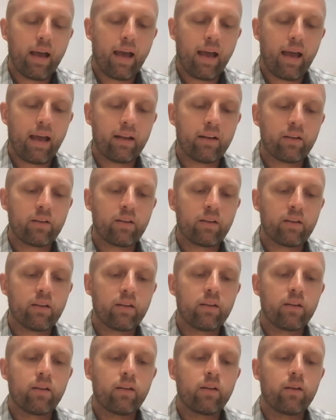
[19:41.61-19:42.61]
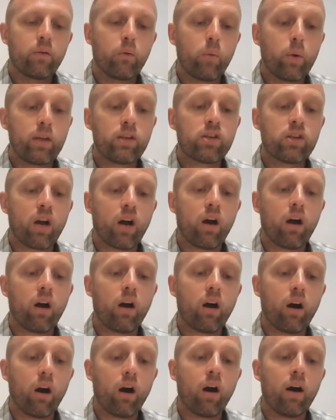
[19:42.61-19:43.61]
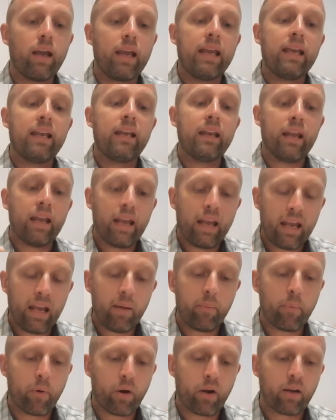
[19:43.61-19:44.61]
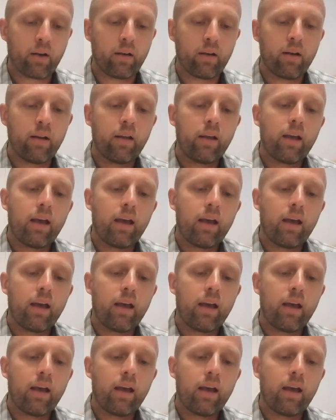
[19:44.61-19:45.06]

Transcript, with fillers: and which are in Hebron,